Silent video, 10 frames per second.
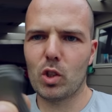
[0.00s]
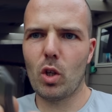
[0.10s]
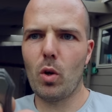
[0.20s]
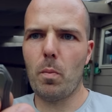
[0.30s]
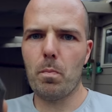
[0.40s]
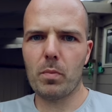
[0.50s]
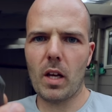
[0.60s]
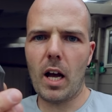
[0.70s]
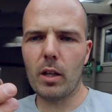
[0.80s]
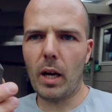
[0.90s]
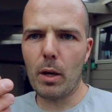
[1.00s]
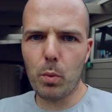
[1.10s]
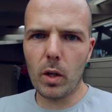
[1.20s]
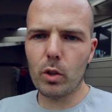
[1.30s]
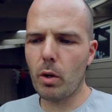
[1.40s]
So I
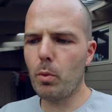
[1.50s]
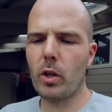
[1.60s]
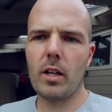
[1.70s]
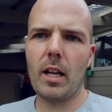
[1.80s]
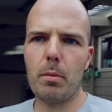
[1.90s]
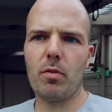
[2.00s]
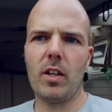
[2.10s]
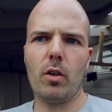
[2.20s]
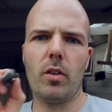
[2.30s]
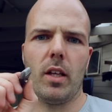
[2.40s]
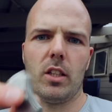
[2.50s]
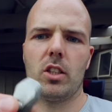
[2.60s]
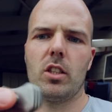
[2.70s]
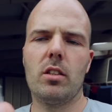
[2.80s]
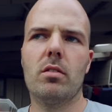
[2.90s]
will do a more in-depth video on
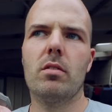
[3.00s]
this,